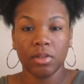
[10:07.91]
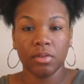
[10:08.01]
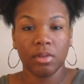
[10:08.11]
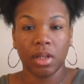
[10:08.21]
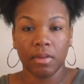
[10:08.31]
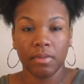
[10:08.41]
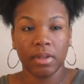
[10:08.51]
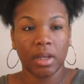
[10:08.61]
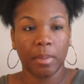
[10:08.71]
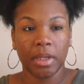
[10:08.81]
do love
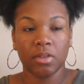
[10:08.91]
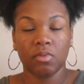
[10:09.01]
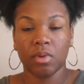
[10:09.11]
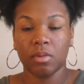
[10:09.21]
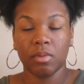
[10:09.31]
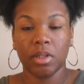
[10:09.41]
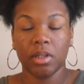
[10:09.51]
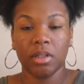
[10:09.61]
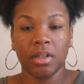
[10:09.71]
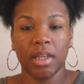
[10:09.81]
it i mean it's really really
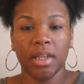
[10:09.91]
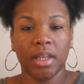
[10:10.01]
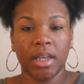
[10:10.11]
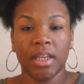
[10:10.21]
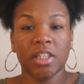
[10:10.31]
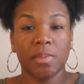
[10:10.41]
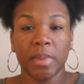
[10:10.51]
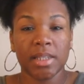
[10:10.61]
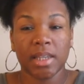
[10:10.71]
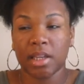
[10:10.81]
good and again it
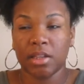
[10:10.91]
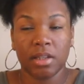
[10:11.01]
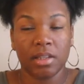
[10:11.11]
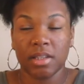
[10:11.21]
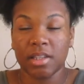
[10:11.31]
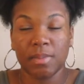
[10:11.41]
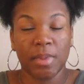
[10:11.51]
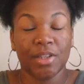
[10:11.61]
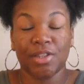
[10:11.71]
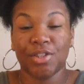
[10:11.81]
smells like cookies it
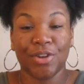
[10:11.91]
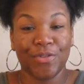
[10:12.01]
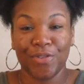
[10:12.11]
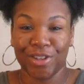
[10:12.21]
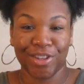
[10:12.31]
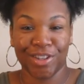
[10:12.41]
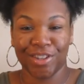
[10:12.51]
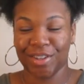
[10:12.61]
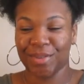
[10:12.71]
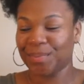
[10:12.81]
smells so freaking
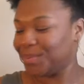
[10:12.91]
good